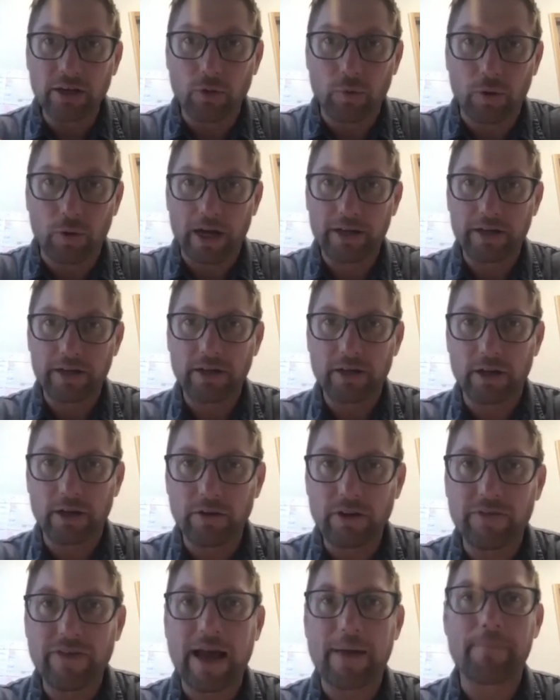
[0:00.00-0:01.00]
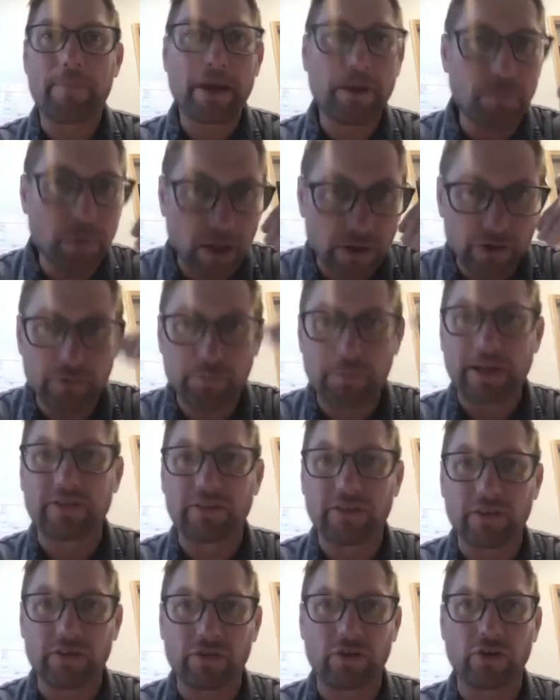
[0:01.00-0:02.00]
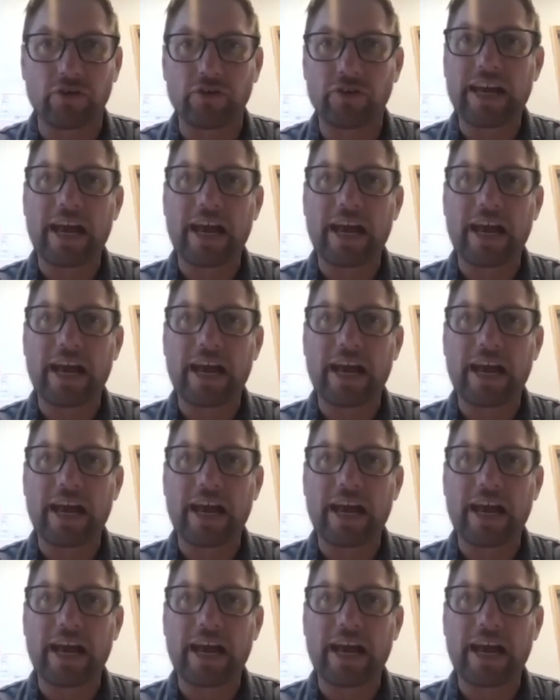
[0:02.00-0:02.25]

one, you've got big brothers, big sisters,